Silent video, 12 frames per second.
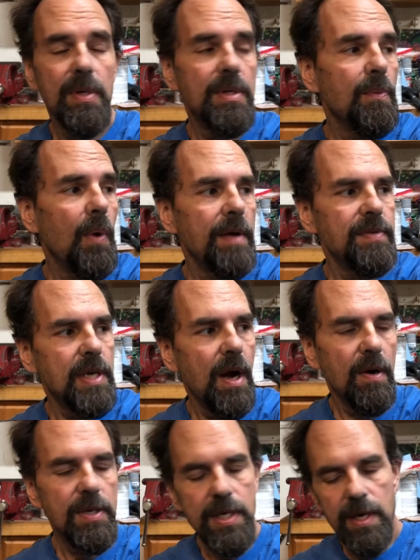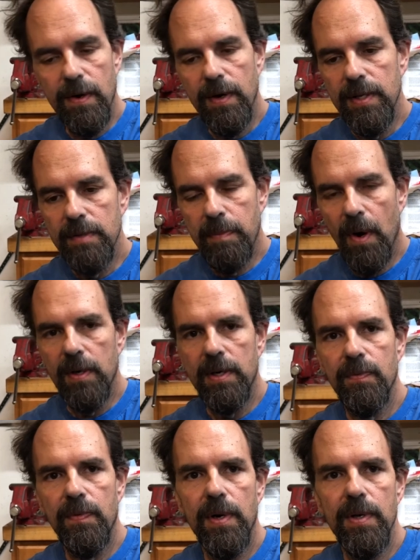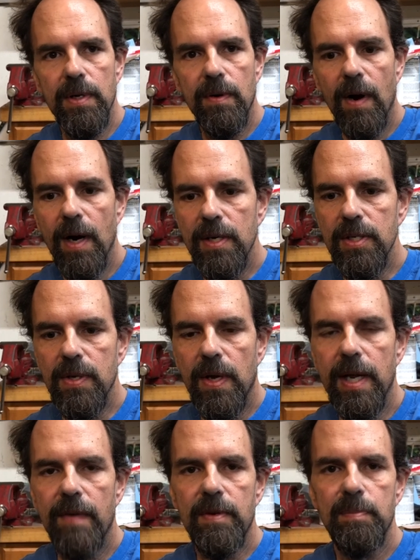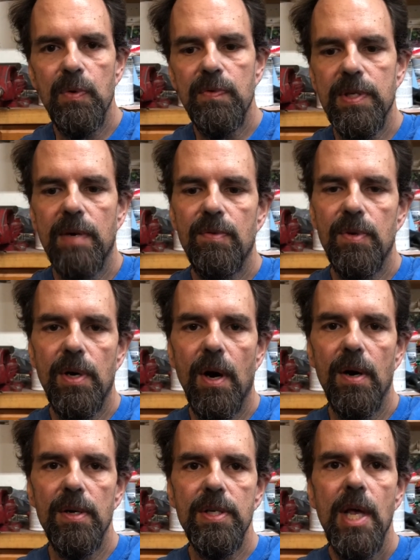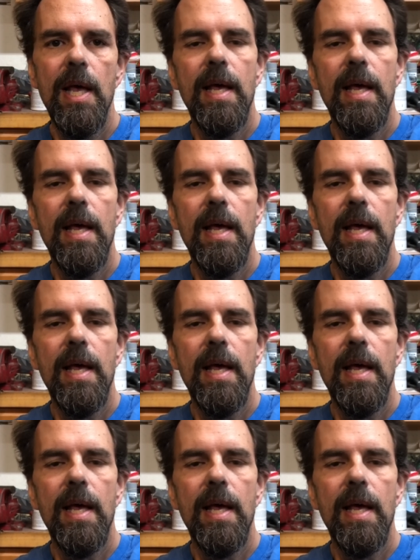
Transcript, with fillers: but the wife's car's here and it's parked in front of the garage, so I'd have to move several cars.